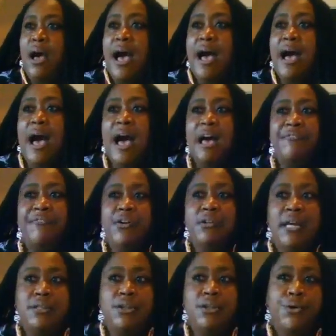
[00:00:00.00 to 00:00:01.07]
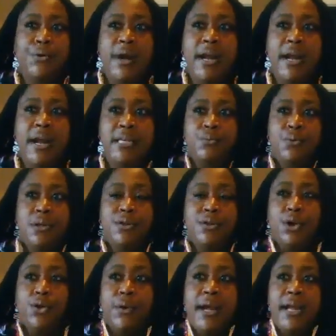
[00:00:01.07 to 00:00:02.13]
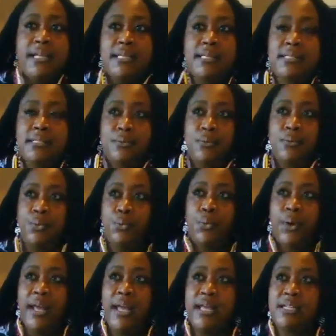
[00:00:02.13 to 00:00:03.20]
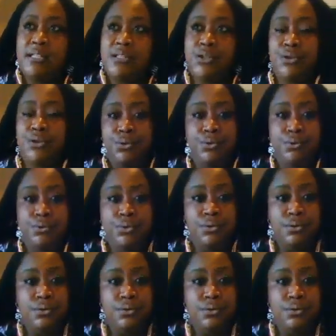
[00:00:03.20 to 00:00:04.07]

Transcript: I feel like one of the greatest ways to